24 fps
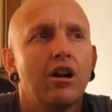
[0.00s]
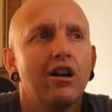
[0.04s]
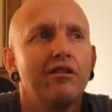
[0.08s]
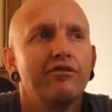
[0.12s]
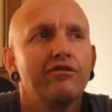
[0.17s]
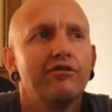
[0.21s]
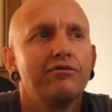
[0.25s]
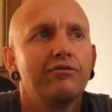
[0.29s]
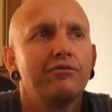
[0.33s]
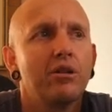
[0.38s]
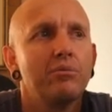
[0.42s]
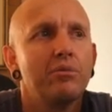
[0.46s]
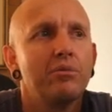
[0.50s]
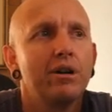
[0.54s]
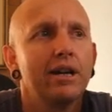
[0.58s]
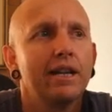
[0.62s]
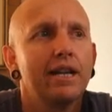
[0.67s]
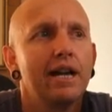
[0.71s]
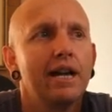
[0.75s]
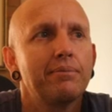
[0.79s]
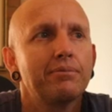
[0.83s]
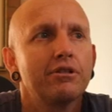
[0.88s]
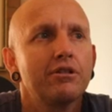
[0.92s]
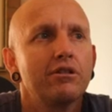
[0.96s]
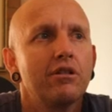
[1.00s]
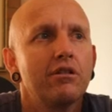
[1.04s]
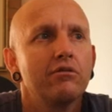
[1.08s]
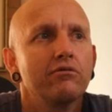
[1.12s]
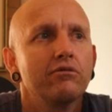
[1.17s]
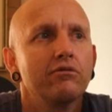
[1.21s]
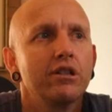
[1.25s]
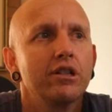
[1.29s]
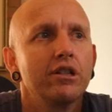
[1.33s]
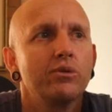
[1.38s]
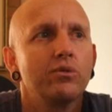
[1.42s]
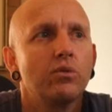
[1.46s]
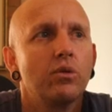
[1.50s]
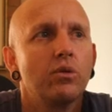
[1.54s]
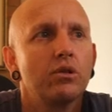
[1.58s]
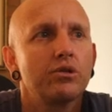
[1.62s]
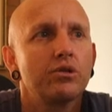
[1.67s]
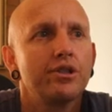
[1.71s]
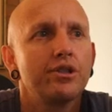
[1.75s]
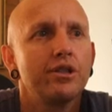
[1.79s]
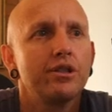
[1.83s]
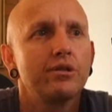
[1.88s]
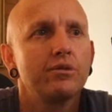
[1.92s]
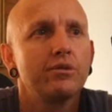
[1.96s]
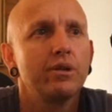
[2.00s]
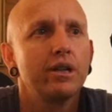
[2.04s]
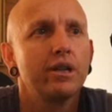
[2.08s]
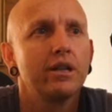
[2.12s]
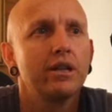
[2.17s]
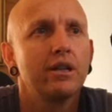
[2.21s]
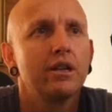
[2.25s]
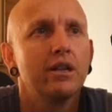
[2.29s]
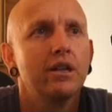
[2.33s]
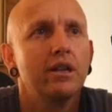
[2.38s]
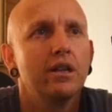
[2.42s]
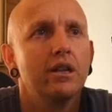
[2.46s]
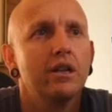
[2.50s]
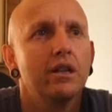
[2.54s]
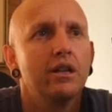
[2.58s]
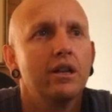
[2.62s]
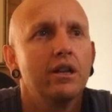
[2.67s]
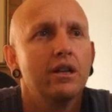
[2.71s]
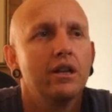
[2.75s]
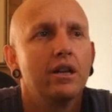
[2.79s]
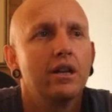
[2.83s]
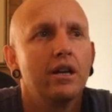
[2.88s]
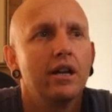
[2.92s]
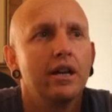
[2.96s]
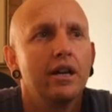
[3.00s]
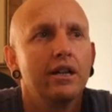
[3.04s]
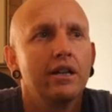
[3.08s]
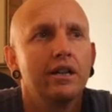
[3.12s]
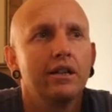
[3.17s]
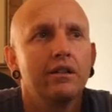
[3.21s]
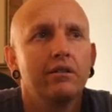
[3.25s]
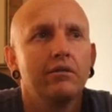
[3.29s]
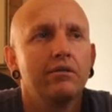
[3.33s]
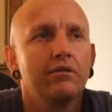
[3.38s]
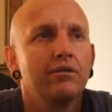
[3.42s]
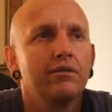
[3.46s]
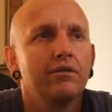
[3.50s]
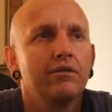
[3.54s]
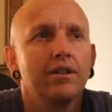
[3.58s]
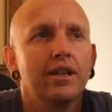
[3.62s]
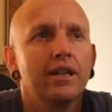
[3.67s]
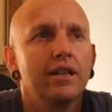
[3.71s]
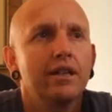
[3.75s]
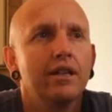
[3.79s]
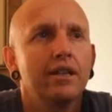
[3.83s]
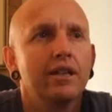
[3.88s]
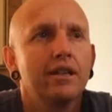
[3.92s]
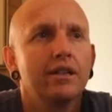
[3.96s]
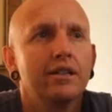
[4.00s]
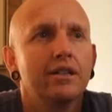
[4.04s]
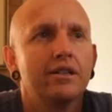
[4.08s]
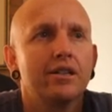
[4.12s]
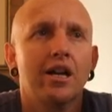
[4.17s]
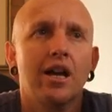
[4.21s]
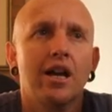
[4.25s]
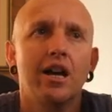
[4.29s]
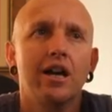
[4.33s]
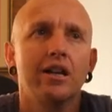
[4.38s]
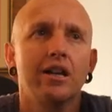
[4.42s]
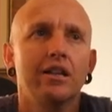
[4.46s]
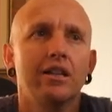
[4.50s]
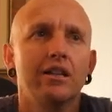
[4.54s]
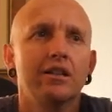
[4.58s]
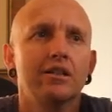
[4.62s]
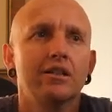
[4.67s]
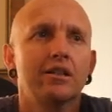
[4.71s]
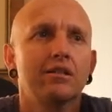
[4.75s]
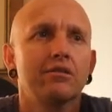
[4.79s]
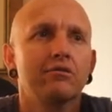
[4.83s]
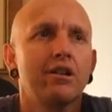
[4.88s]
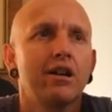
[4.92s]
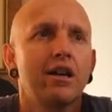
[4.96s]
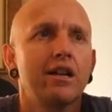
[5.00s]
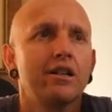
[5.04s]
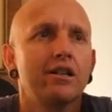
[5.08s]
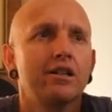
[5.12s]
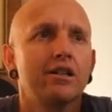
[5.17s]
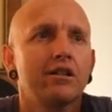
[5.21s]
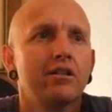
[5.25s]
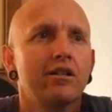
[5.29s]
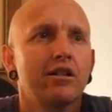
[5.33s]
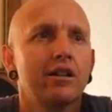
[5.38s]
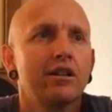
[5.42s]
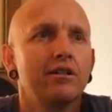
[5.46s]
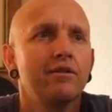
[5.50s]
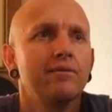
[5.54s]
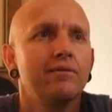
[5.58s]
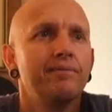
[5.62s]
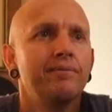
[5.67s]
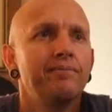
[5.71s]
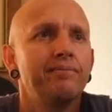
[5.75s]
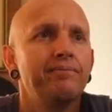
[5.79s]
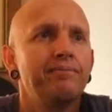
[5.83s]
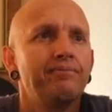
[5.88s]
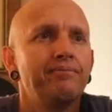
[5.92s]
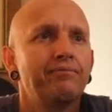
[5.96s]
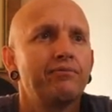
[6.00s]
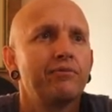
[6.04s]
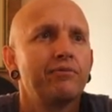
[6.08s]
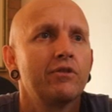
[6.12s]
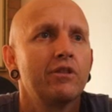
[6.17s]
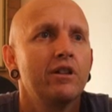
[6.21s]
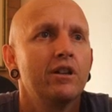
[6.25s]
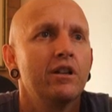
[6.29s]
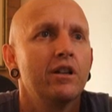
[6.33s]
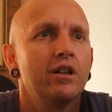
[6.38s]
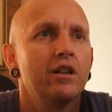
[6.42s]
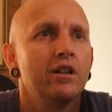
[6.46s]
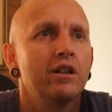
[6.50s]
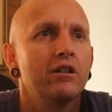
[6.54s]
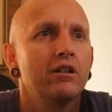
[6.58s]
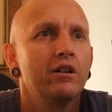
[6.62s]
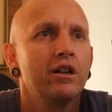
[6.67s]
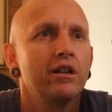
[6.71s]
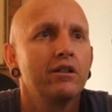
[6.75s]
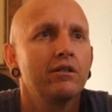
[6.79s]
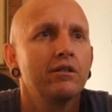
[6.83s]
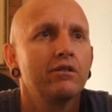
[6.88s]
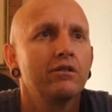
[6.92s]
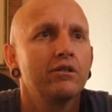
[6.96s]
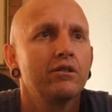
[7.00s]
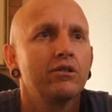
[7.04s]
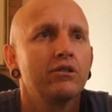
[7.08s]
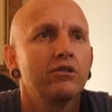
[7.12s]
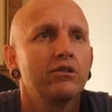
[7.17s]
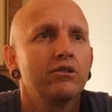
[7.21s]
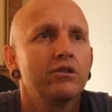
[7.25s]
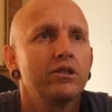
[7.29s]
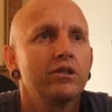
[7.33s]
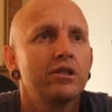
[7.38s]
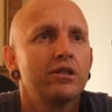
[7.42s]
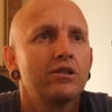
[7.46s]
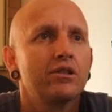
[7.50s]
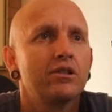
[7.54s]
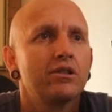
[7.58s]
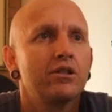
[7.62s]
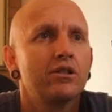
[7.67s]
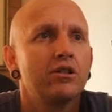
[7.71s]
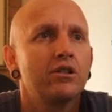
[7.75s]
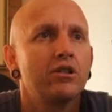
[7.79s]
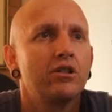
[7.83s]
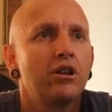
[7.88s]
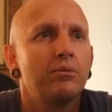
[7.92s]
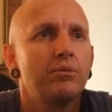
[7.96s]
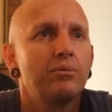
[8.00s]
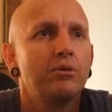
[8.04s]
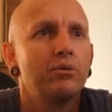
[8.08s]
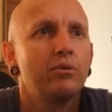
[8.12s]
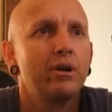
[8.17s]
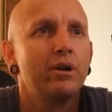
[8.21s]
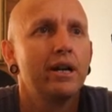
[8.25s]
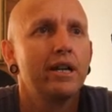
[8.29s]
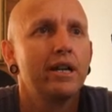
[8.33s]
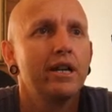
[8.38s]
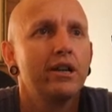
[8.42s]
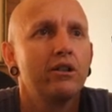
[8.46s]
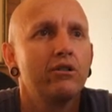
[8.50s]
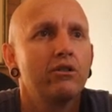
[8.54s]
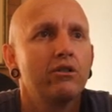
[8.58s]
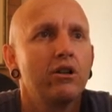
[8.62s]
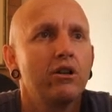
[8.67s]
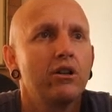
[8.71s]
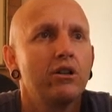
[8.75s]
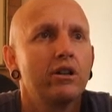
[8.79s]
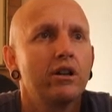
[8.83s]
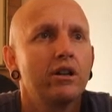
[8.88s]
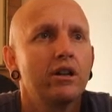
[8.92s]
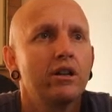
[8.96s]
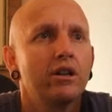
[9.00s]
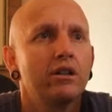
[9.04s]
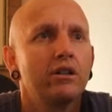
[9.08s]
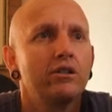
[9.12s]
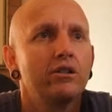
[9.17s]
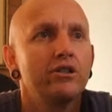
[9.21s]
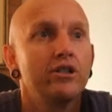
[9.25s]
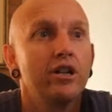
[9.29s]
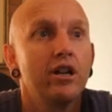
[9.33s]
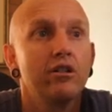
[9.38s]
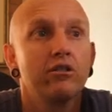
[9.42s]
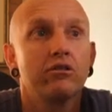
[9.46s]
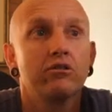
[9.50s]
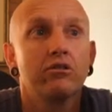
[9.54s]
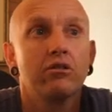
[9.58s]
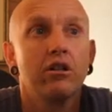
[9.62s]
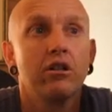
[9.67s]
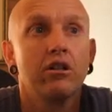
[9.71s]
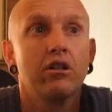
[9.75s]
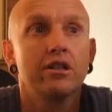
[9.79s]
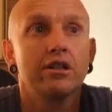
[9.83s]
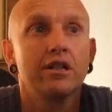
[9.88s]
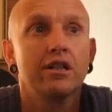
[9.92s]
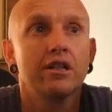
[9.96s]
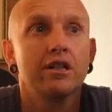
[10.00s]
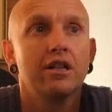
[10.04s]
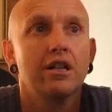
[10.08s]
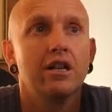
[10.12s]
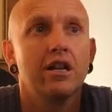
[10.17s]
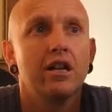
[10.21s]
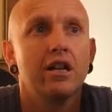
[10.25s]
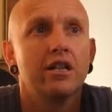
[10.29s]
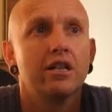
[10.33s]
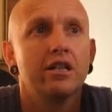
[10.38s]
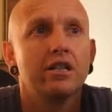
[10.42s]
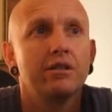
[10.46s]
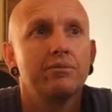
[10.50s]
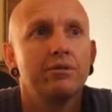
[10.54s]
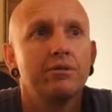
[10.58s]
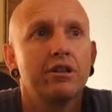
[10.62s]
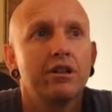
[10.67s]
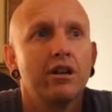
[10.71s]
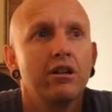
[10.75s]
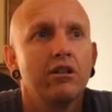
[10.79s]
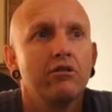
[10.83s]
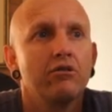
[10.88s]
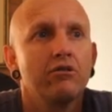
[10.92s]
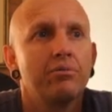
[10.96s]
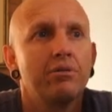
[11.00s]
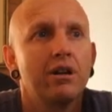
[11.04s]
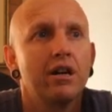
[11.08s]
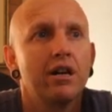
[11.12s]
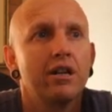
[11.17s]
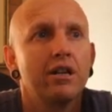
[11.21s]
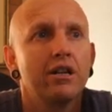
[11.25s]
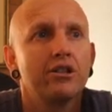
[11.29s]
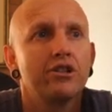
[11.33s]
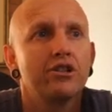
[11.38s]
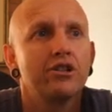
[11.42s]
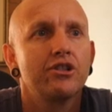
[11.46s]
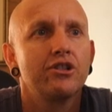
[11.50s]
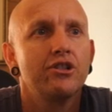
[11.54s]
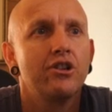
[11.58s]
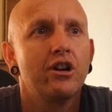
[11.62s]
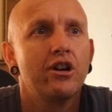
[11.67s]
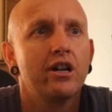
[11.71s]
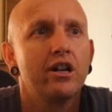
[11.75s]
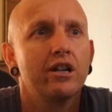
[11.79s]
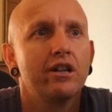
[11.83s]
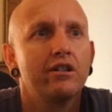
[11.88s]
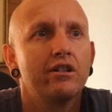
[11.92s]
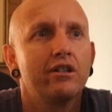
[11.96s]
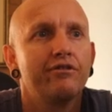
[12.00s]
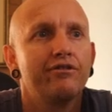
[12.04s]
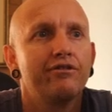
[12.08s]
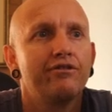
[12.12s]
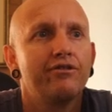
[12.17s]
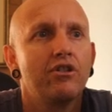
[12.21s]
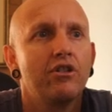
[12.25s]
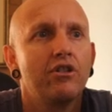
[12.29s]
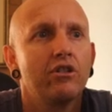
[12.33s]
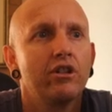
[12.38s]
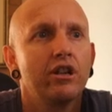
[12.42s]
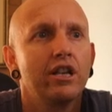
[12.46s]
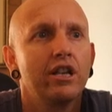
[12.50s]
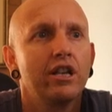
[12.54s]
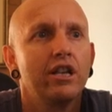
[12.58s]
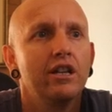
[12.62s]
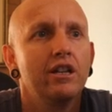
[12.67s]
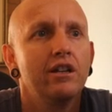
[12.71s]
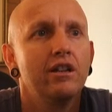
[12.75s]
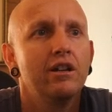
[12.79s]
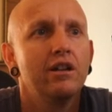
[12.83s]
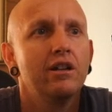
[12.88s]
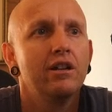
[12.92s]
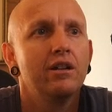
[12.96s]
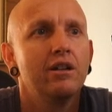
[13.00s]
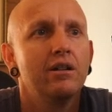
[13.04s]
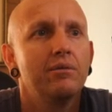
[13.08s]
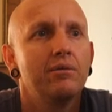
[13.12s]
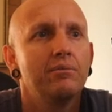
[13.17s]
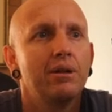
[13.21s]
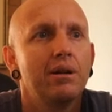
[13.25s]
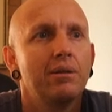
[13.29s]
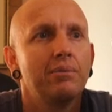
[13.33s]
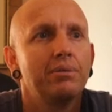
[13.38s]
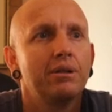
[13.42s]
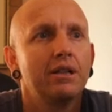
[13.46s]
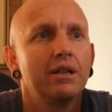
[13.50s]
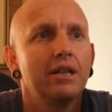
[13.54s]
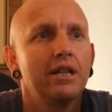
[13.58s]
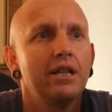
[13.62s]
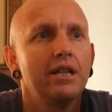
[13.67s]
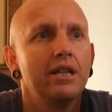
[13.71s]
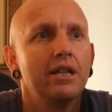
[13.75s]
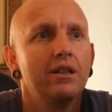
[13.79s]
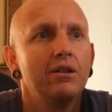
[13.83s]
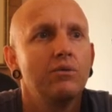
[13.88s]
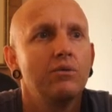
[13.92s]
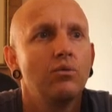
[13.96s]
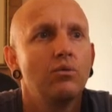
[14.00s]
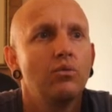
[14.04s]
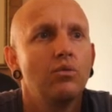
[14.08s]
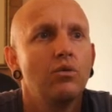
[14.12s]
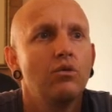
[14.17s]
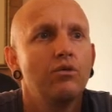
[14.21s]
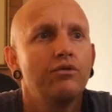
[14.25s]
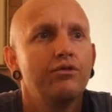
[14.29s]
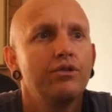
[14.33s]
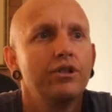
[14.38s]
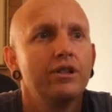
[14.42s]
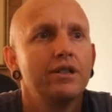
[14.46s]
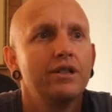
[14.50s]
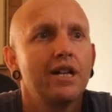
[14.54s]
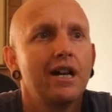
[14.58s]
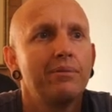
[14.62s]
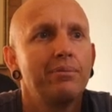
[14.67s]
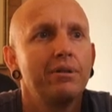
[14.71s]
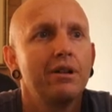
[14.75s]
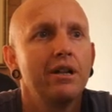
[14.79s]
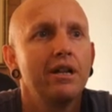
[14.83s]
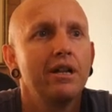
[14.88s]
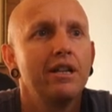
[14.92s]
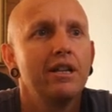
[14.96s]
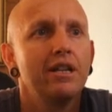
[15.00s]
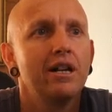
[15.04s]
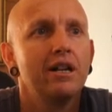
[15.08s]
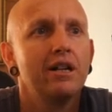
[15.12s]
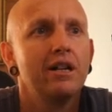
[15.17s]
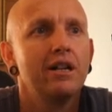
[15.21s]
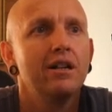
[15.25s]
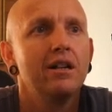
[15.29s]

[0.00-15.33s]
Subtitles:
got my captain on Reece Walsh this week. They're going to get a ton against the Raiders, I reckon. All right. Chris, Hopperwade, Croker. Jared Croker's in. Timoko, Rapana, Schneider, Fogarty, Papali'i, Wolford, Tarpany, Young,